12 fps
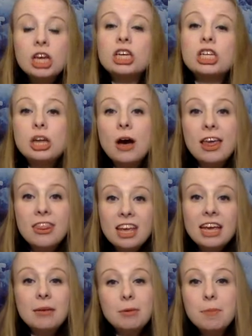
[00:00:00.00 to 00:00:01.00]
So I think
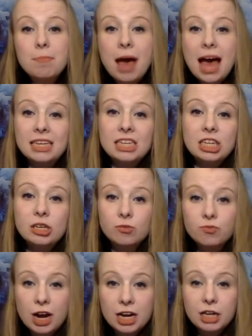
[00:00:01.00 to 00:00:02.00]
it'd be best to
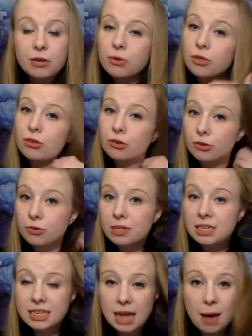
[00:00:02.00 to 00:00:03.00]
run you through
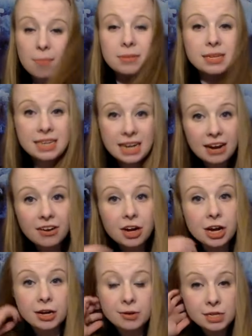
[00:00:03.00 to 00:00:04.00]
some
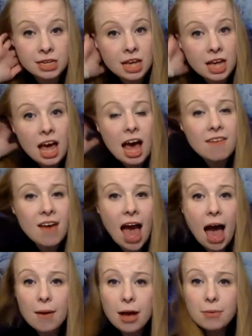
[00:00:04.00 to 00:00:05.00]
scenarios of
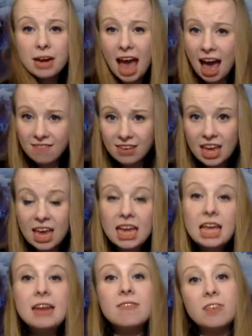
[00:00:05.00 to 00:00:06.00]
how I would advocate
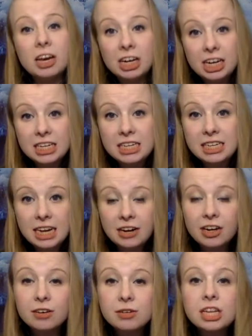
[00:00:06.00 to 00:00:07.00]
in various
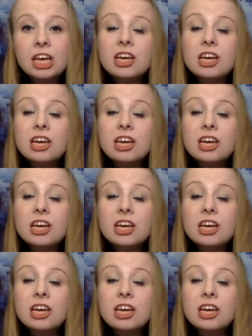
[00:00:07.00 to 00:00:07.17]
scenarios.